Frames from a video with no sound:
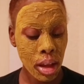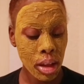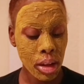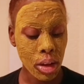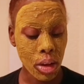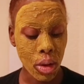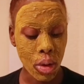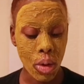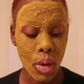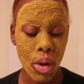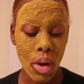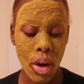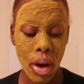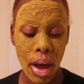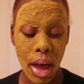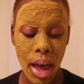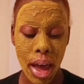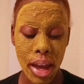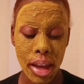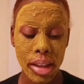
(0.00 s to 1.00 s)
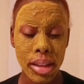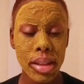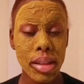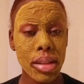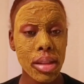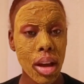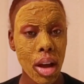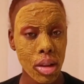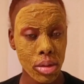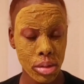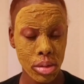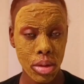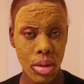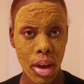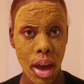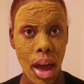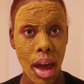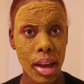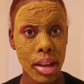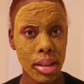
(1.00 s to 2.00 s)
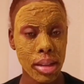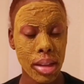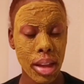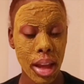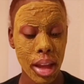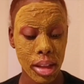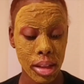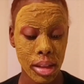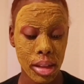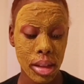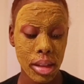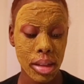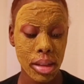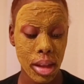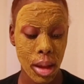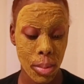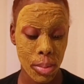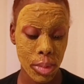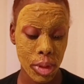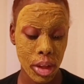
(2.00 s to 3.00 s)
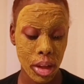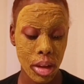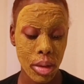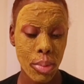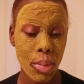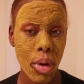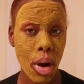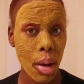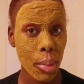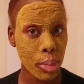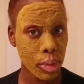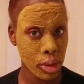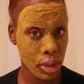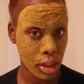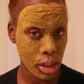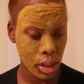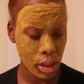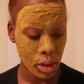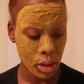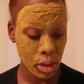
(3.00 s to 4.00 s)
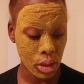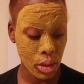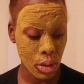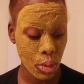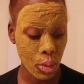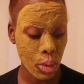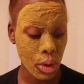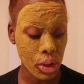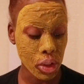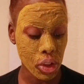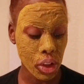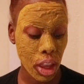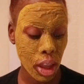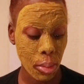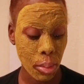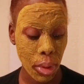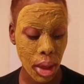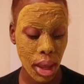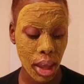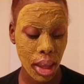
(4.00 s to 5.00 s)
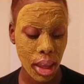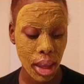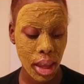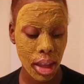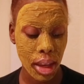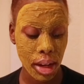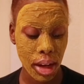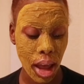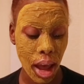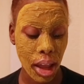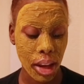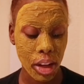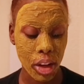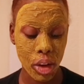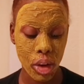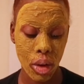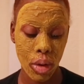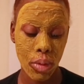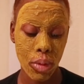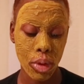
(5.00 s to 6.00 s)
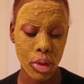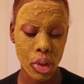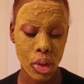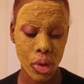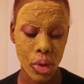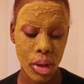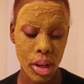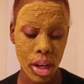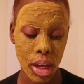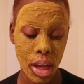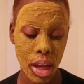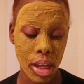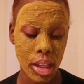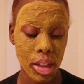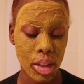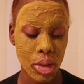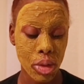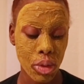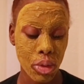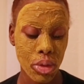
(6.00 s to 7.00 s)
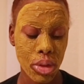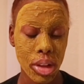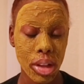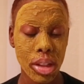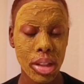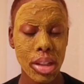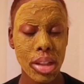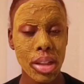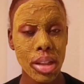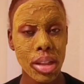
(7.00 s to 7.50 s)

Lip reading: The oil also has antiseptic properties, which can make it ideal for treating and soothing